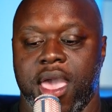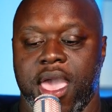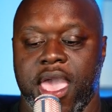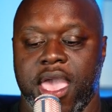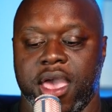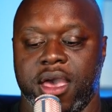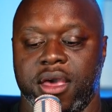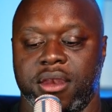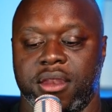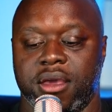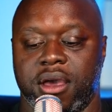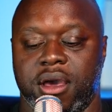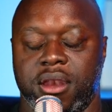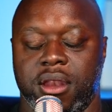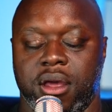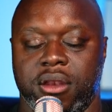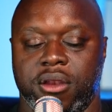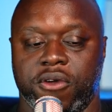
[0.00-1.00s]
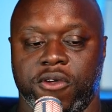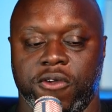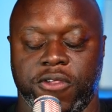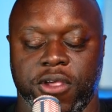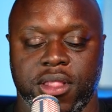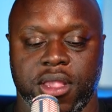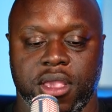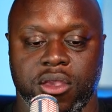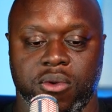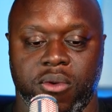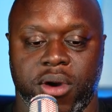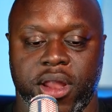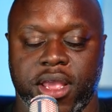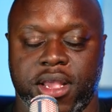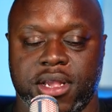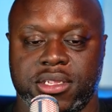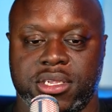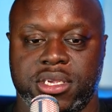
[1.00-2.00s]
And an- another thing that you
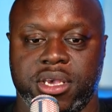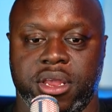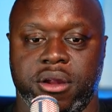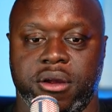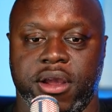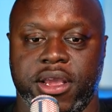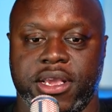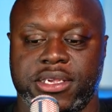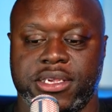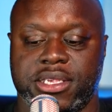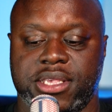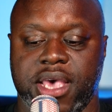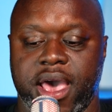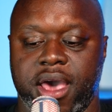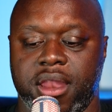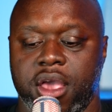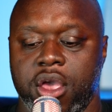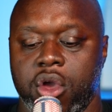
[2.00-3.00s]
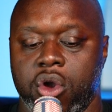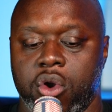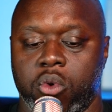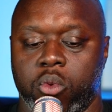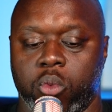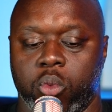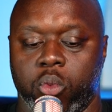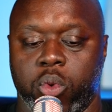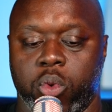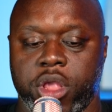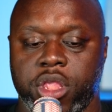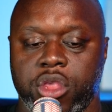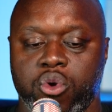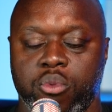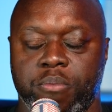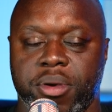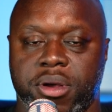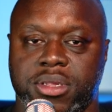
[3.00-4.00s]
want to consider is that when
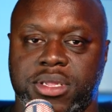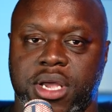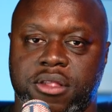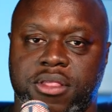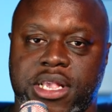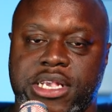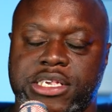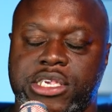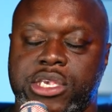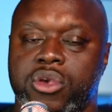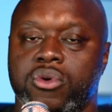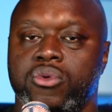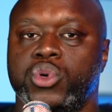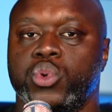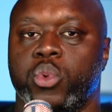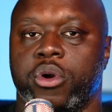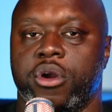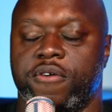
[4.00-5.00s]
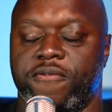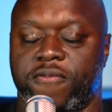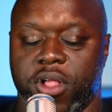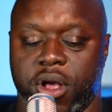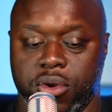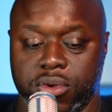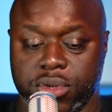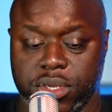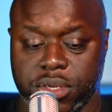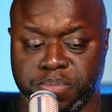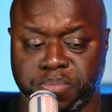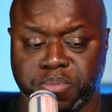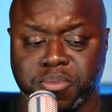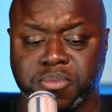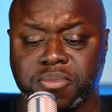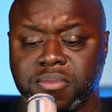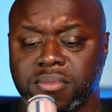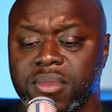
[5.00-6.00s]
you build out these huge workflows
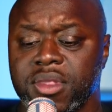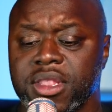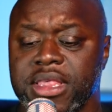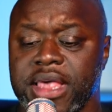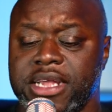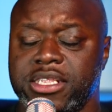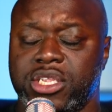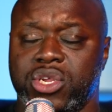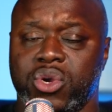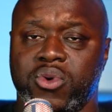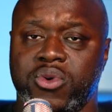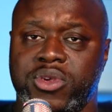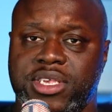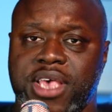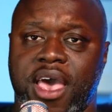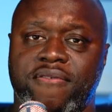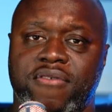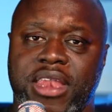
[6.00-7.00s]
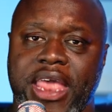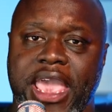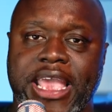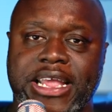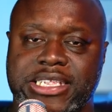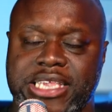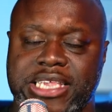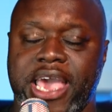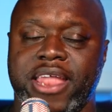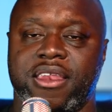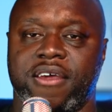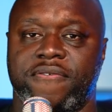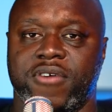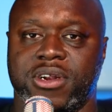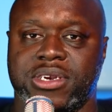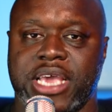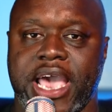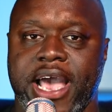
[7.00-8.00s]
that do seven, eight, ten
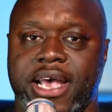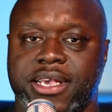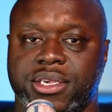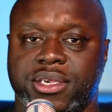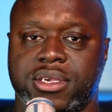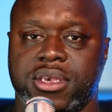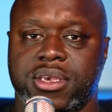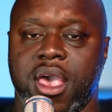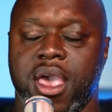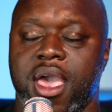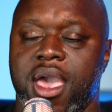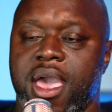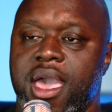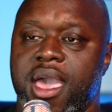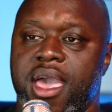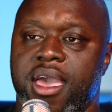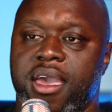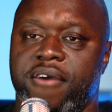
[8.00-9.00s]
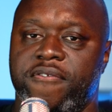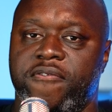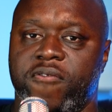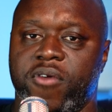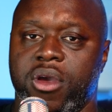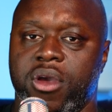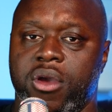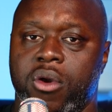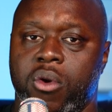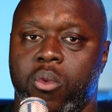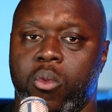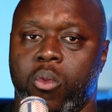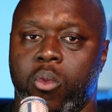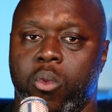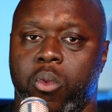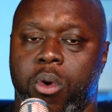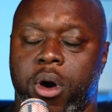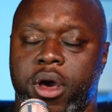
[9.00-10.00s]
different tasks, if
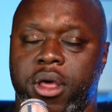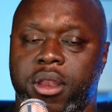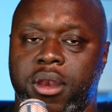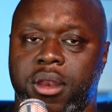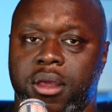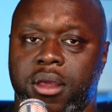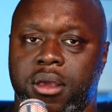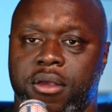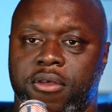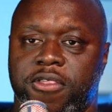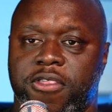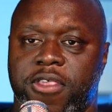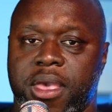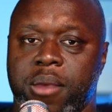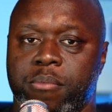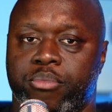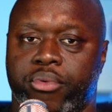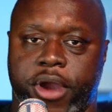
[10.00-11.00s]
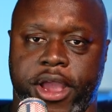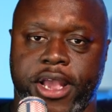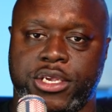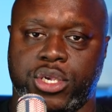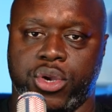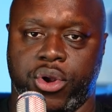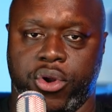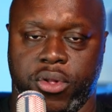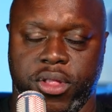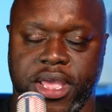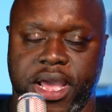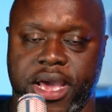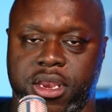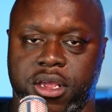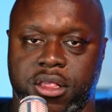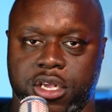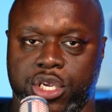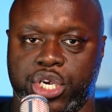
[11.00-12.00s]
one thing breaks early
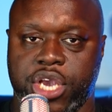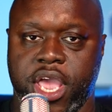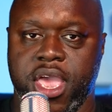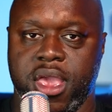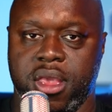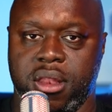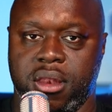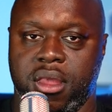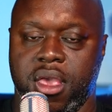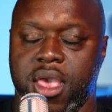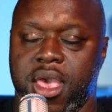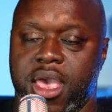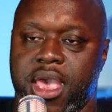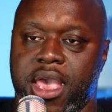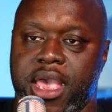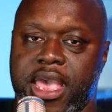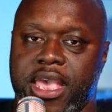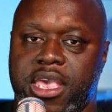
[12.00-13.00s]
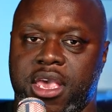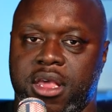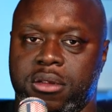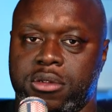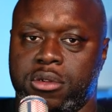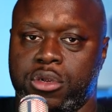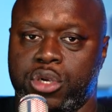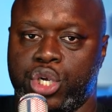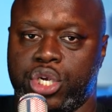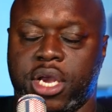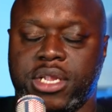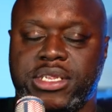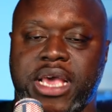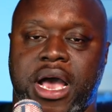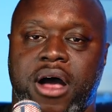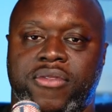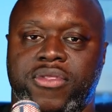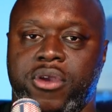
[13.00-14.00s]
on in the chain, it can shut
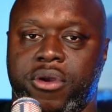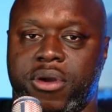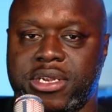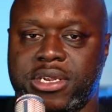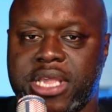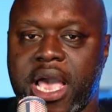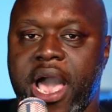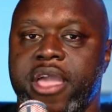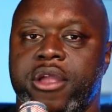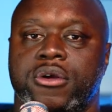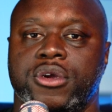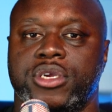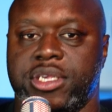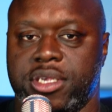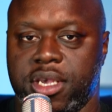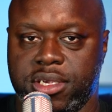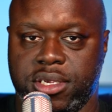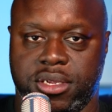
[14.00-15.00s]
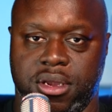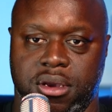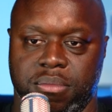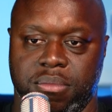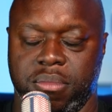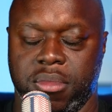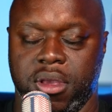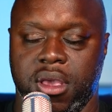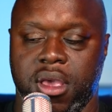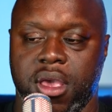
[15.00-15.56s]
down your entire system.